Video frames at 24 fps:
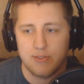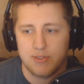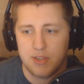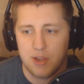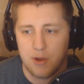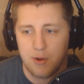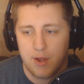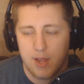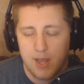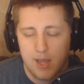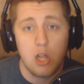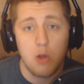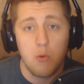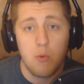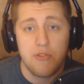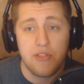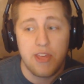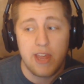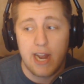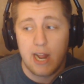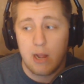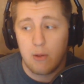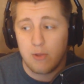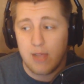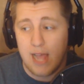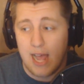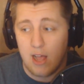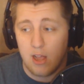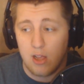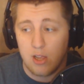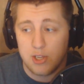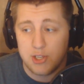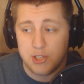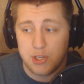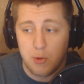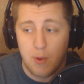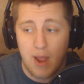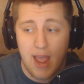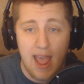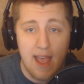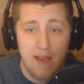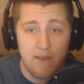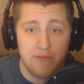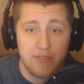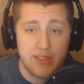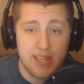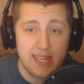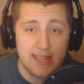So along with that, I will also
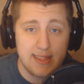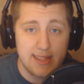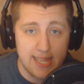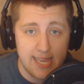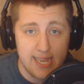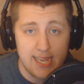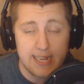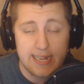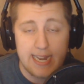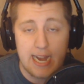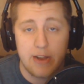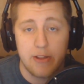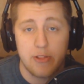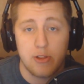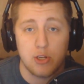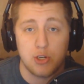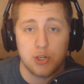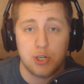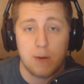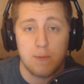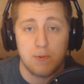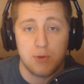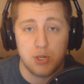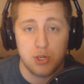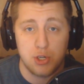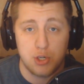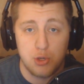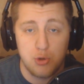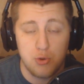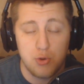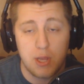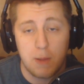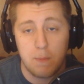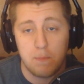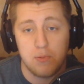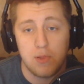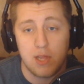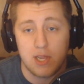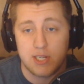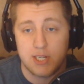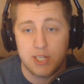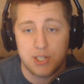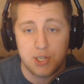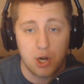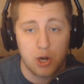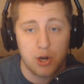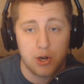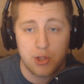have the link down in the description to
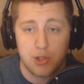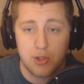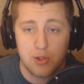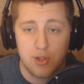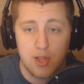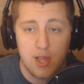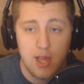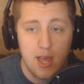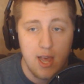Complexity's article.